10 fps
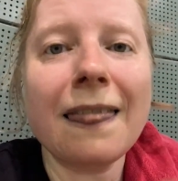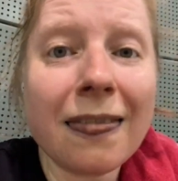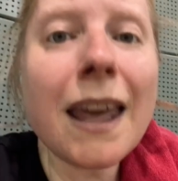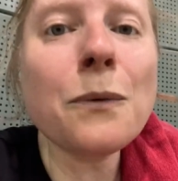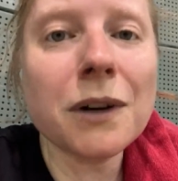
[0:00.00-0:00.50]

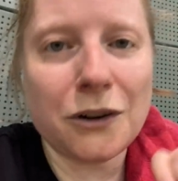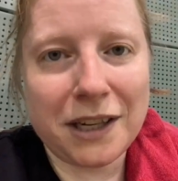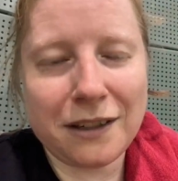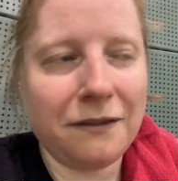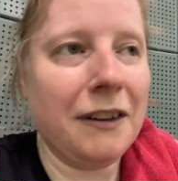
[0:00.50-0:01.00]
they were
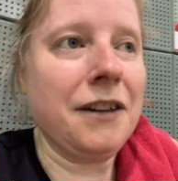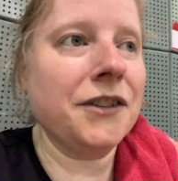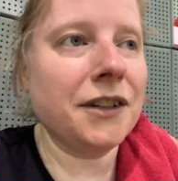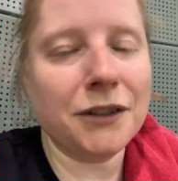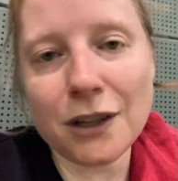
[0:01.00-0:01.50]
aggressive
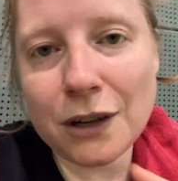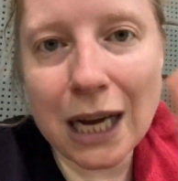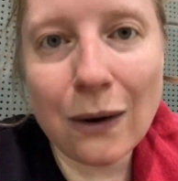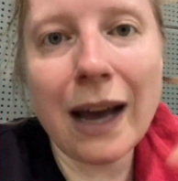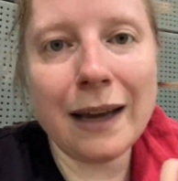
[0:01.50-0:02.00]
first. So
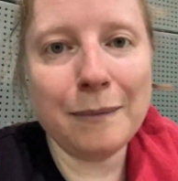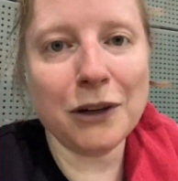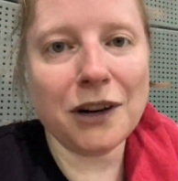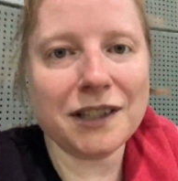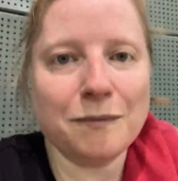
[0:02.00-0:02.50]
now I am
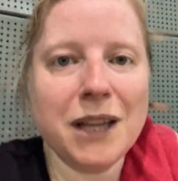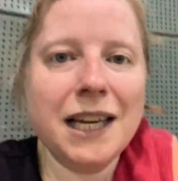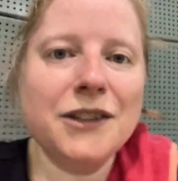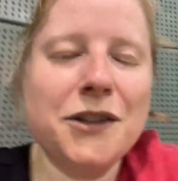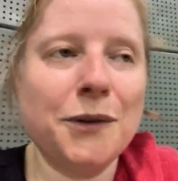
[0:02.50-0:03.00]
aggressive
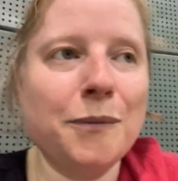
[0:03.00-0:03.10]
playing too.